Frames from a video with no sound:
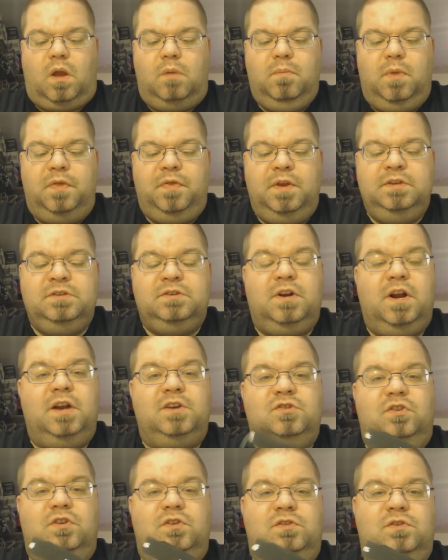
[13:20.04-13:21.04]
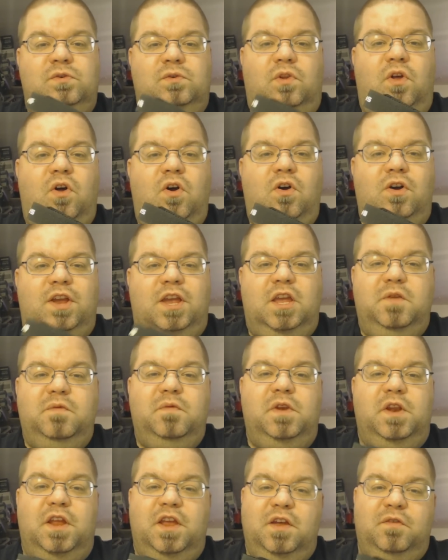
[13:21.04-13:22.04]
but these are actually too long,
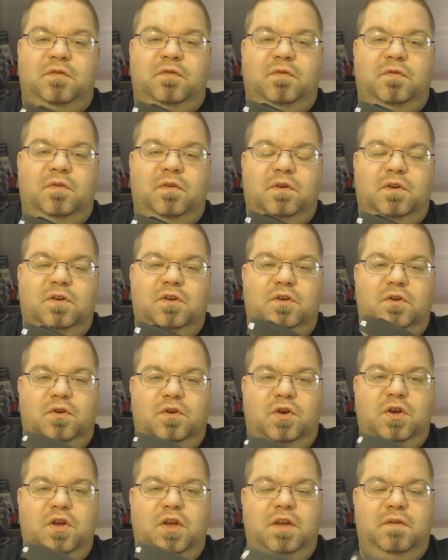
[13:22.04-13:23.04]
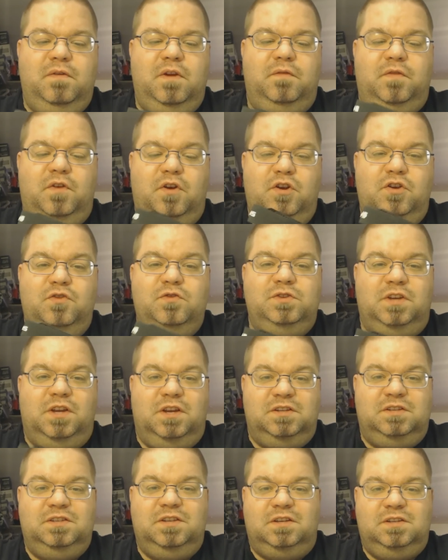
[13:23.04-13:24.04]
even if you're using a
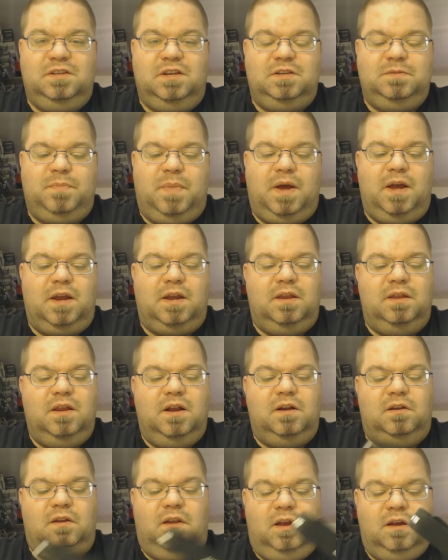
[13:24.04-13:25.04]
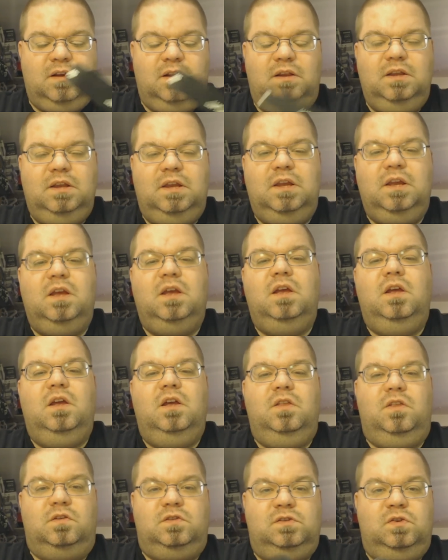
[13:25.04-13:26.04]
6S pack in there. Luckily,
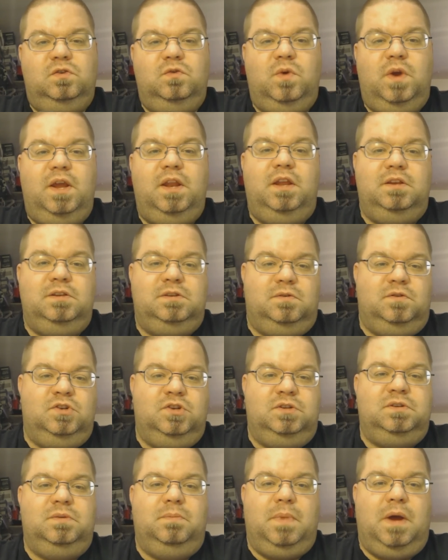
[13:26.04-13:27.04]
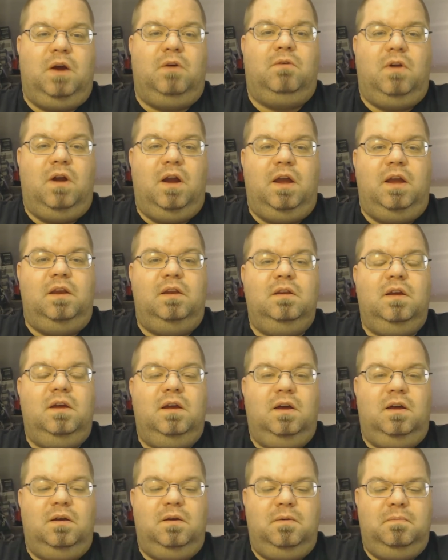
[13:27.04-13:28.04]
the 280s are just about right.
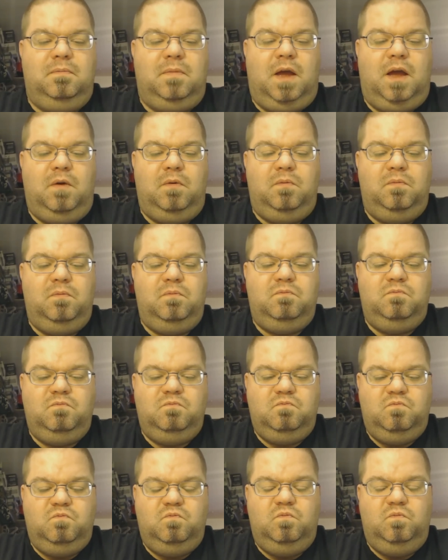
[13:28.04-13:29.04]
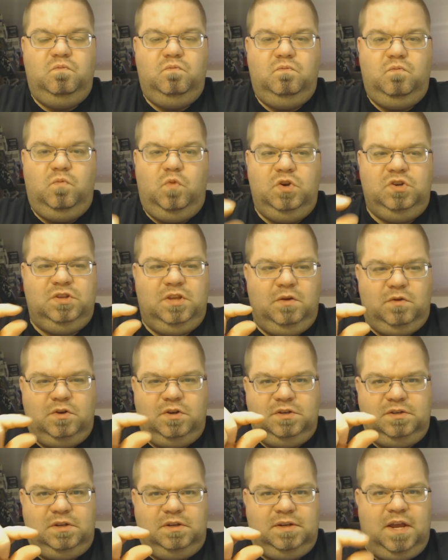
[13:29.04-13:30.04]
I wish they were
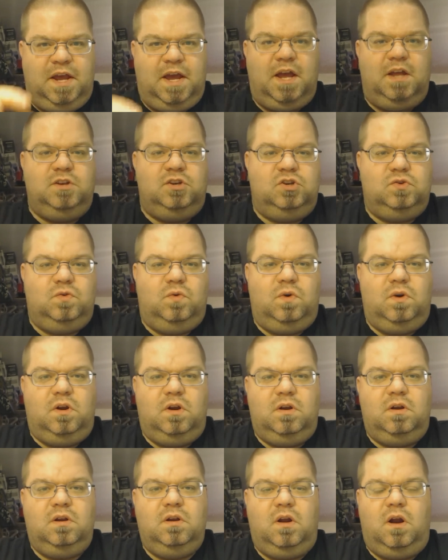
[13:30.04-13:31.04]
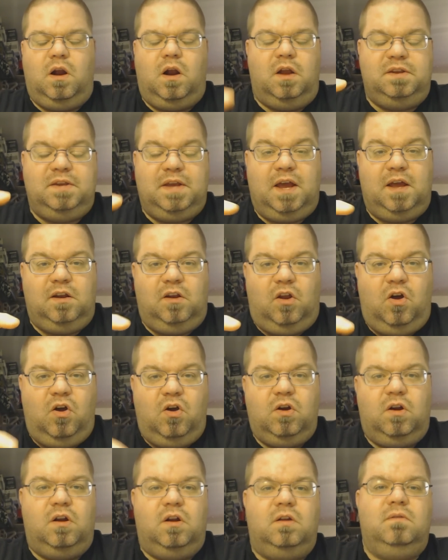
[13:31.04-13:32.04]
just a tad shorter, or a tad
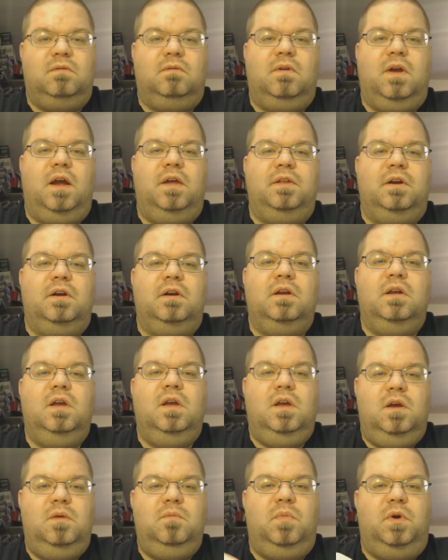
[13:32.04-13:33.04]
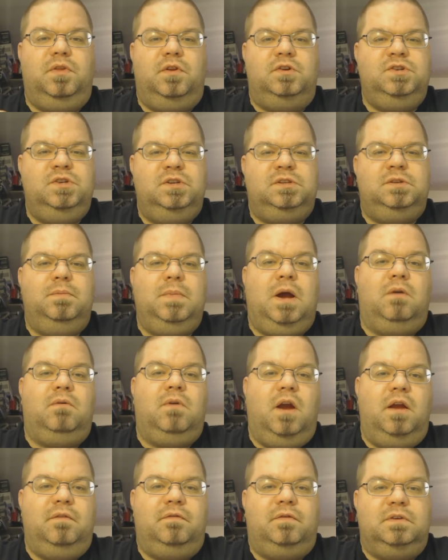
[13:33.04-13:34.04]
longer rather, but they're just about
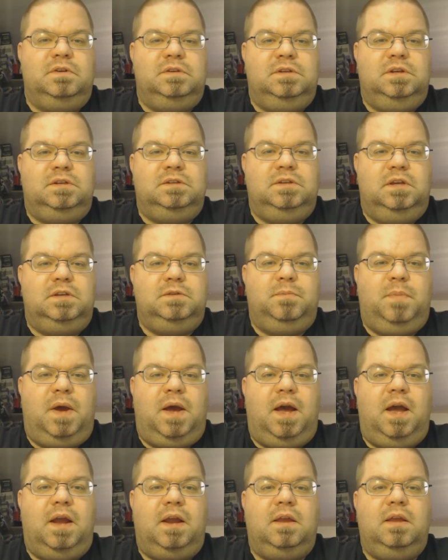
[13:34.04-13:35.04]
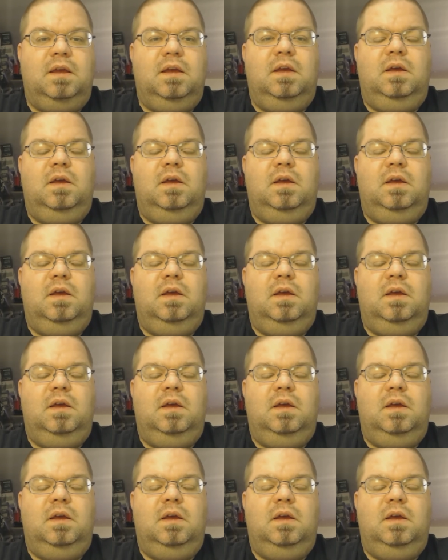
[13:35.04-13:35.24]
right for a 6S pack.